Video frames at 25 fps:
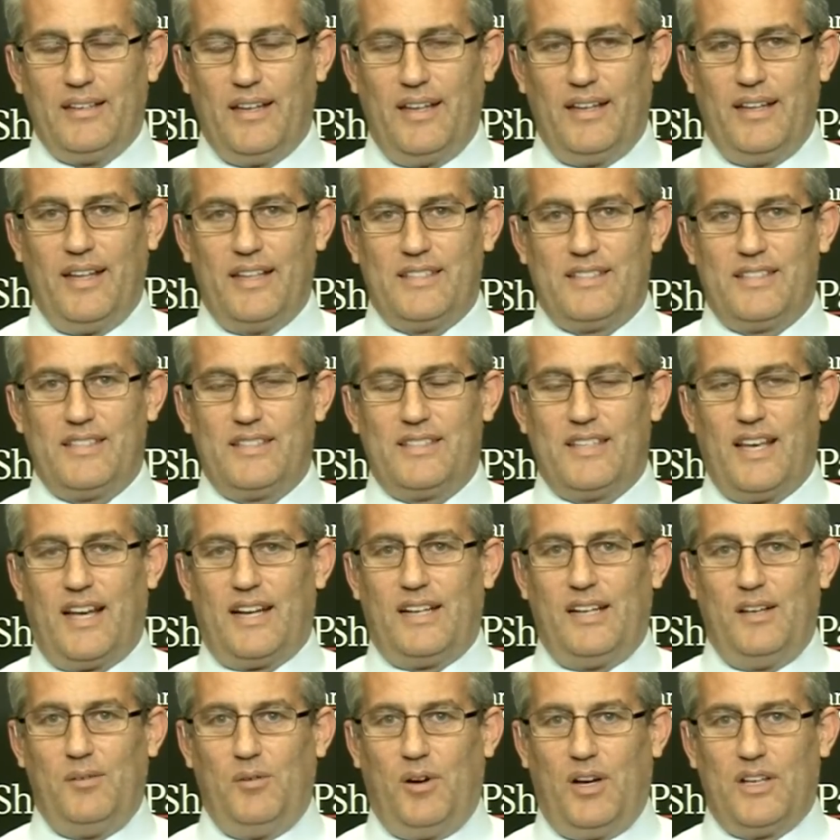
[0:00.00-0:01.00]
And that's
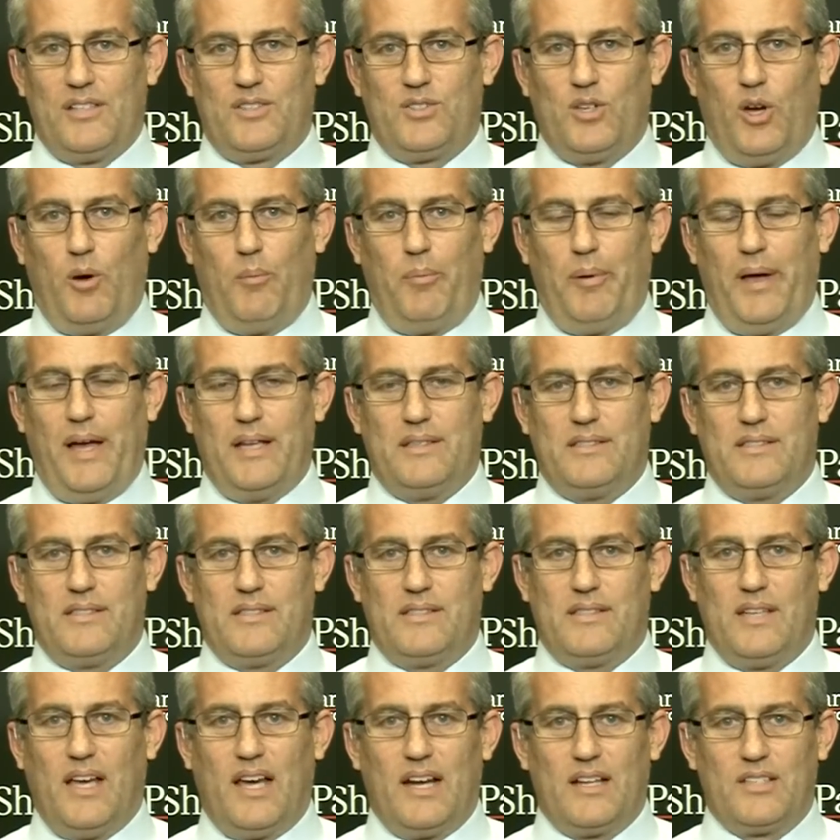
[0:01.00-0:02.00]
exactly why Pattison has
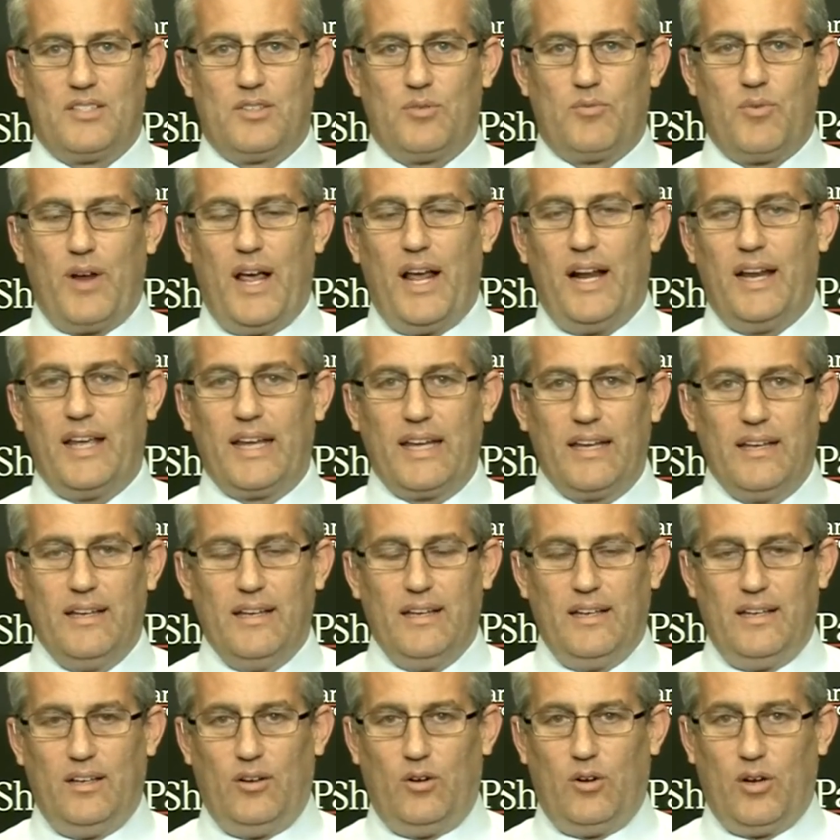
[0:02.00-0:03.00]
started to rally,
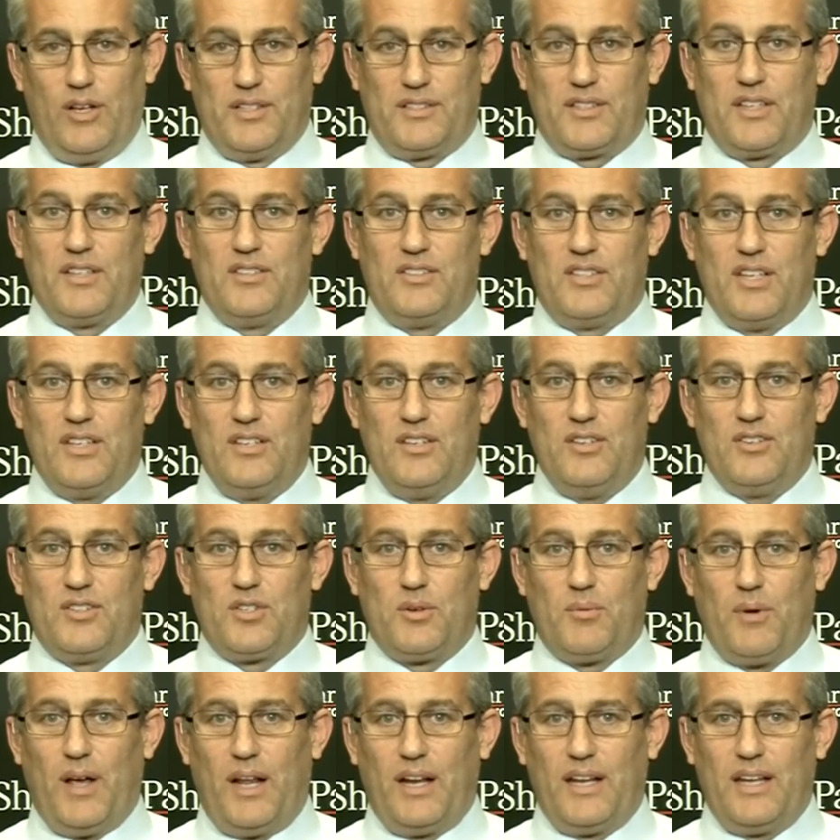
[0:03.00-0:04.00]
or has continued
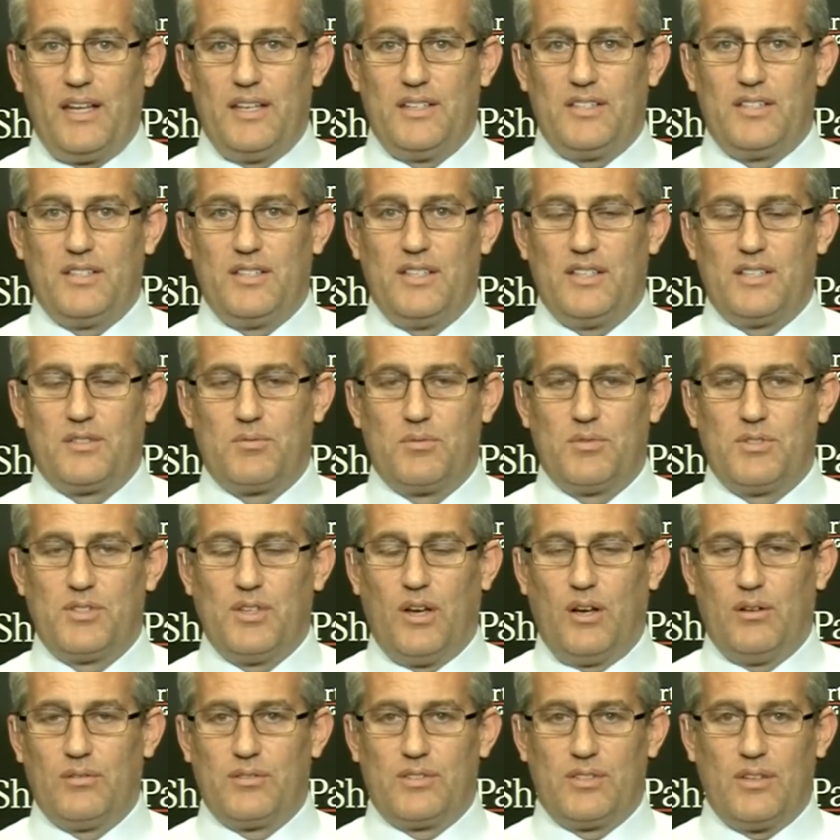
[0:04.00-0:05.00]
to rally into this
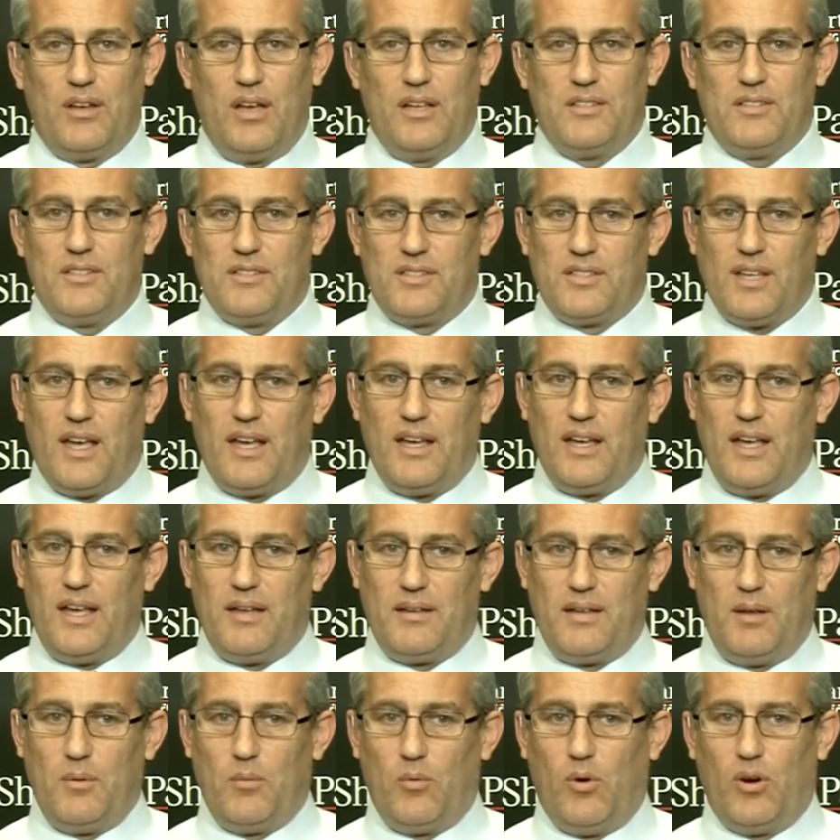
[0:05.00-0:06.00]
result. So as you say,
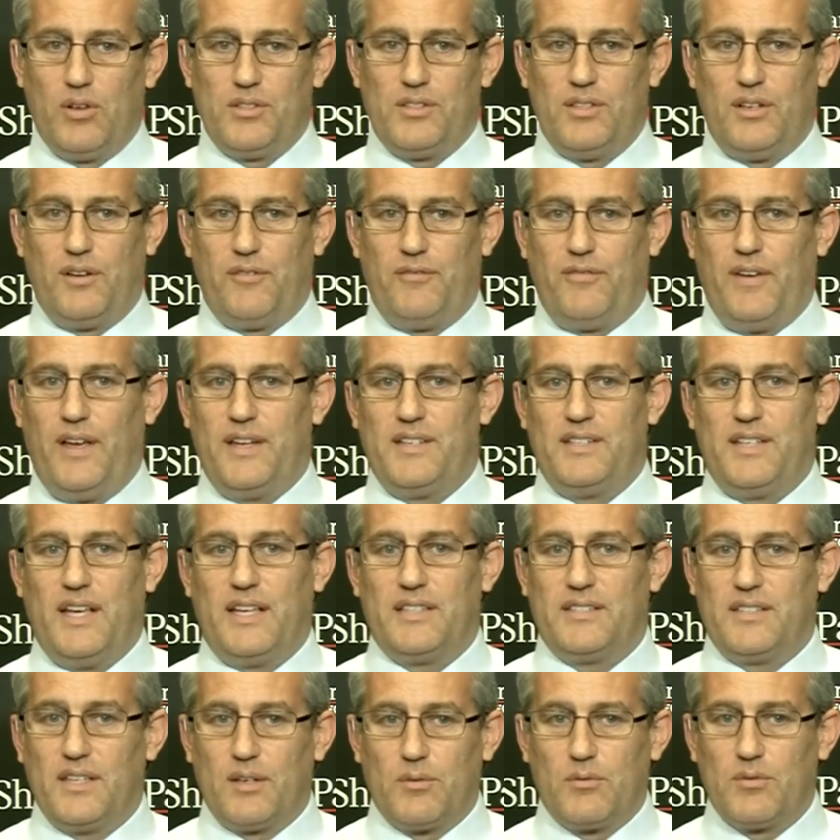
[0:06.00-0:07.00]
it wasn't a
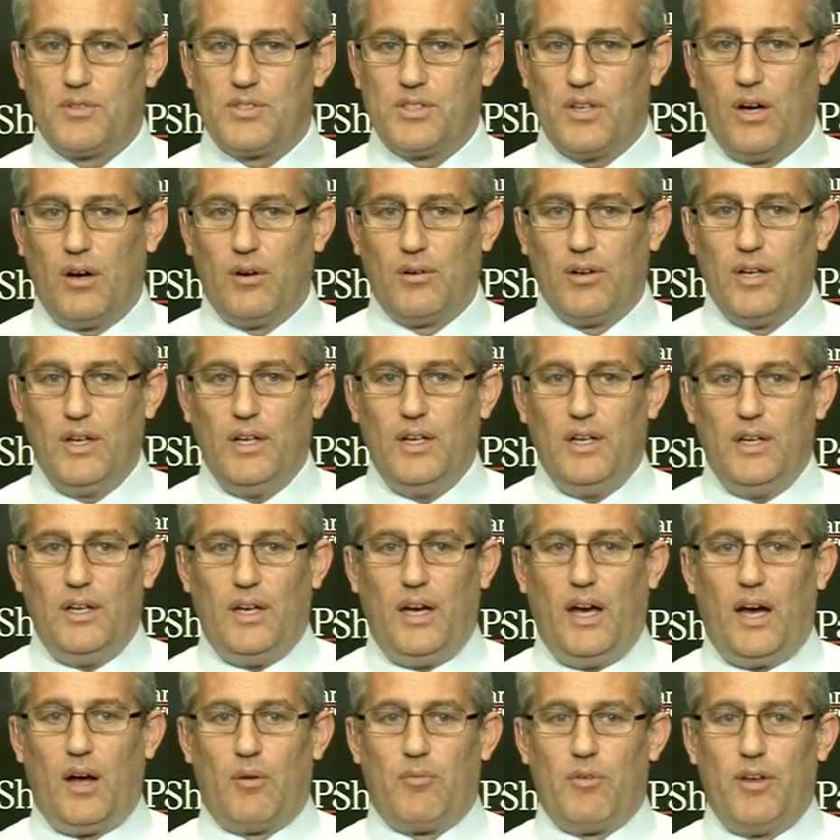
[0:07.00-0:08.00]
fantastic result.
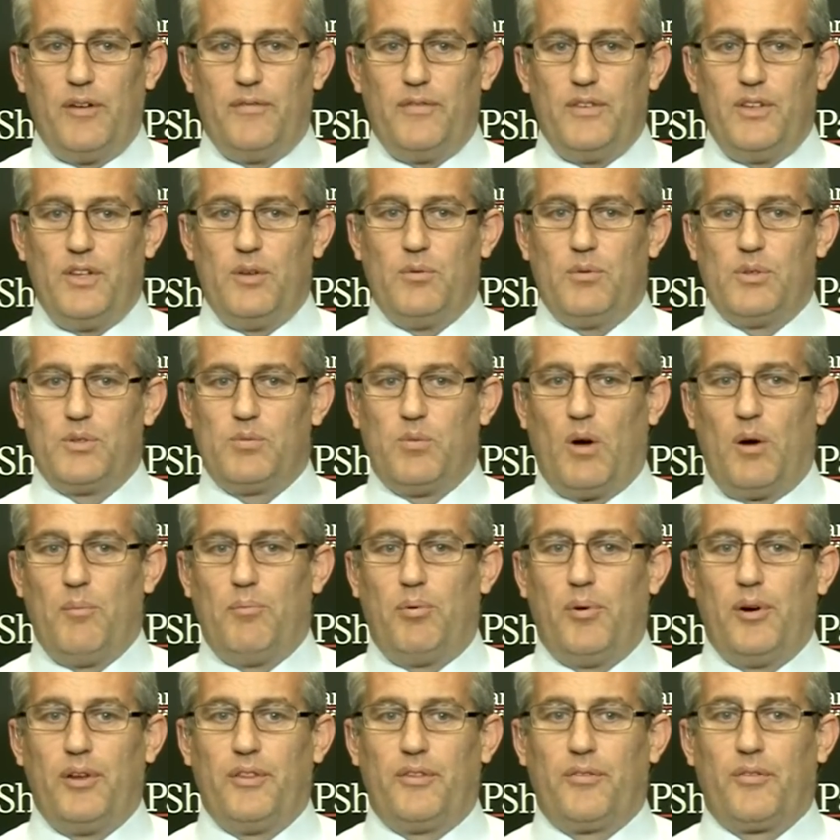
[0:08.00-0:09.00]
Revenue was
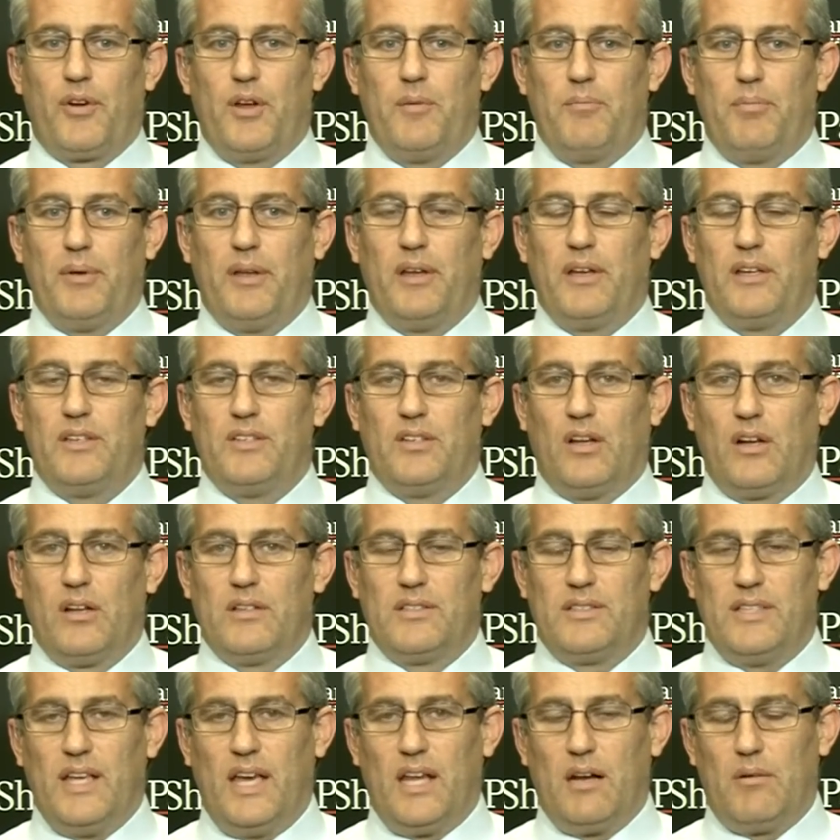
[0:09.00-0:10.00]
$1.3 billion,
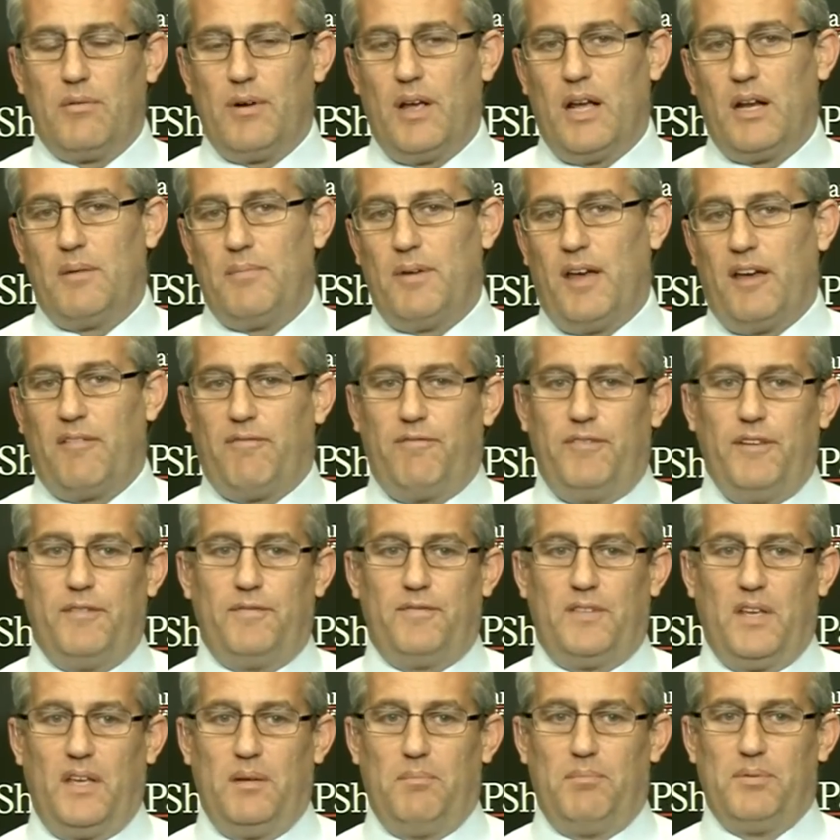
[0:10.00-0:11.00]
down around about
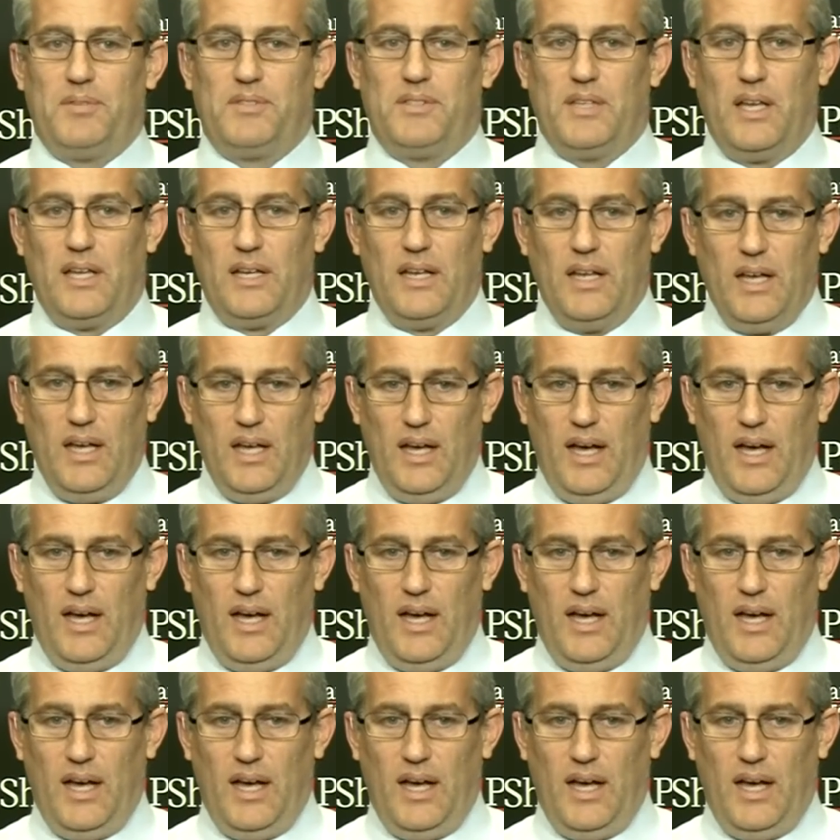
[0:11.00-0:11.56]
15%.